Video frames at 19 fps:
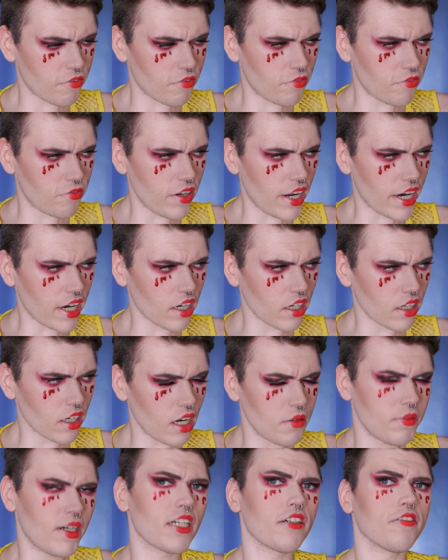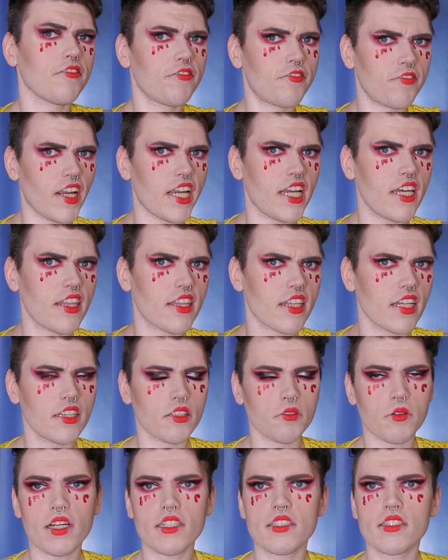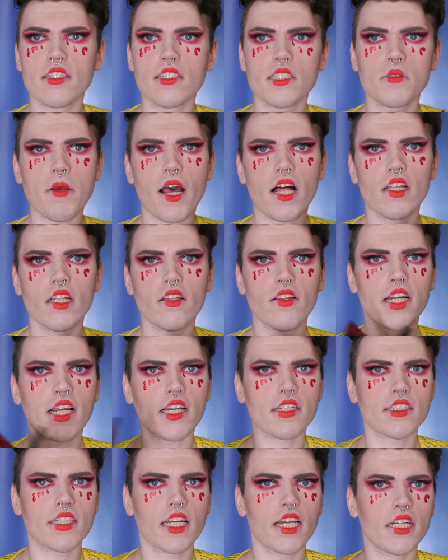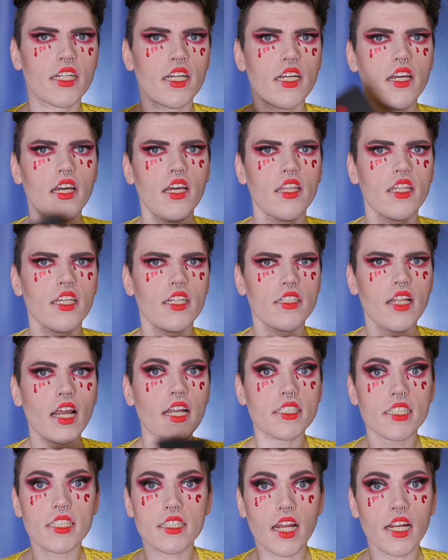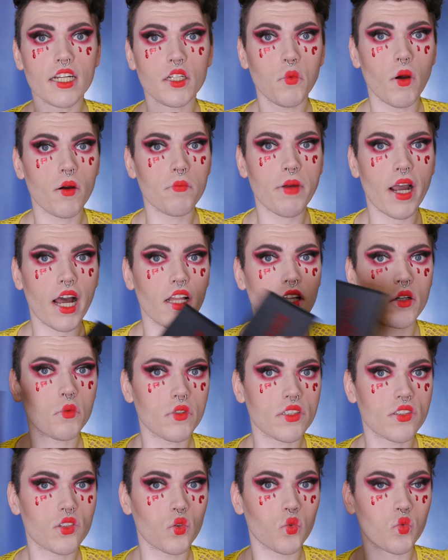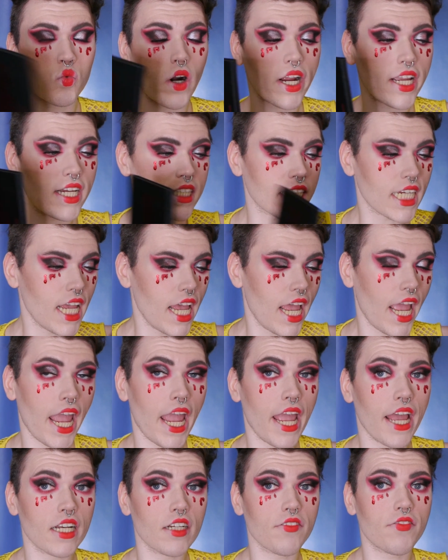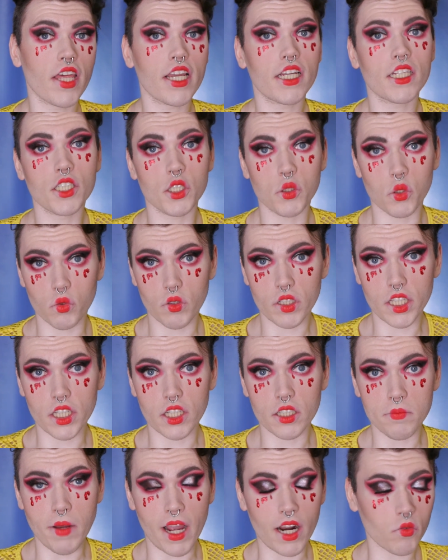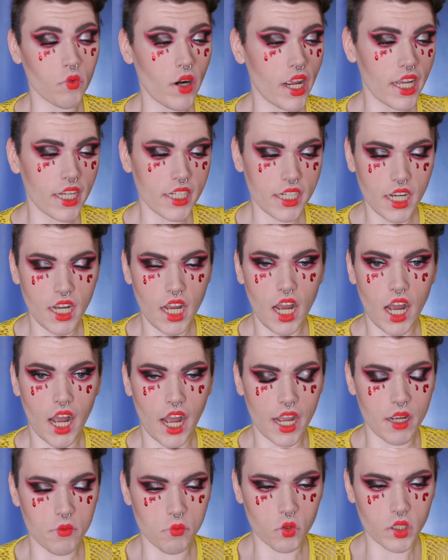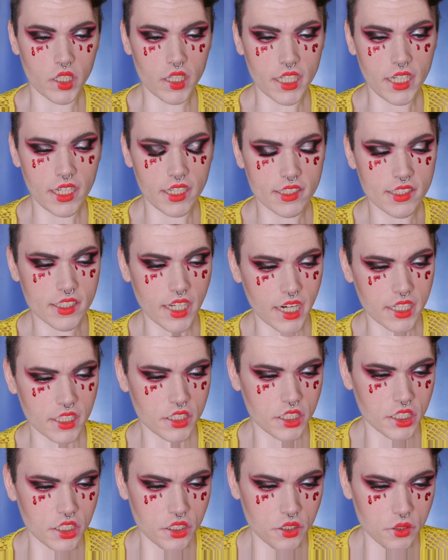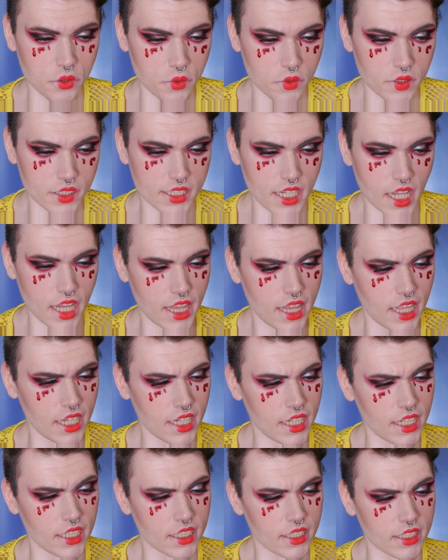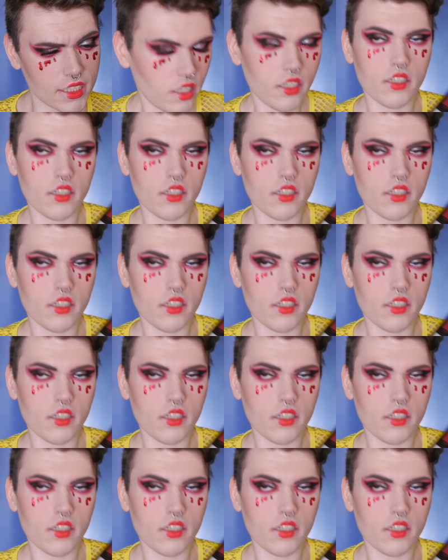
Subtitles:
fair amount of faith in the rest of this palette. Like I said, the 1991 palette was great, and if they can do a really good matte red, I'm really excited to use this